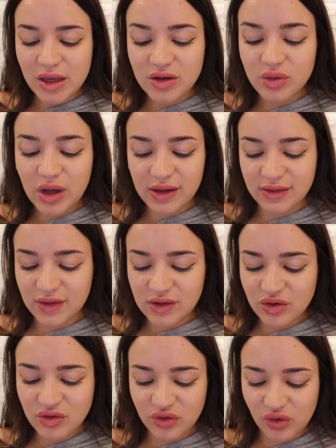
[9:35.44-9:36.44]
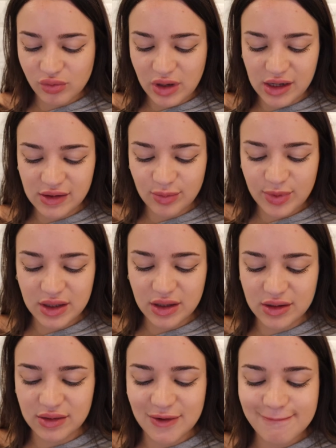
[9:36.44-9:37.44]
You guys, these are so nice
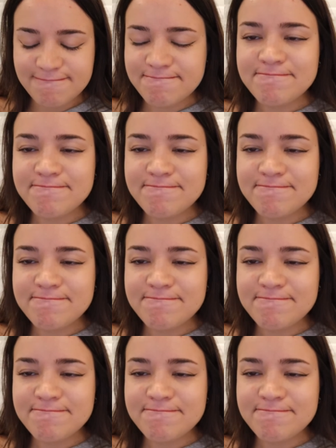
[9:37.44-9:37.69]
because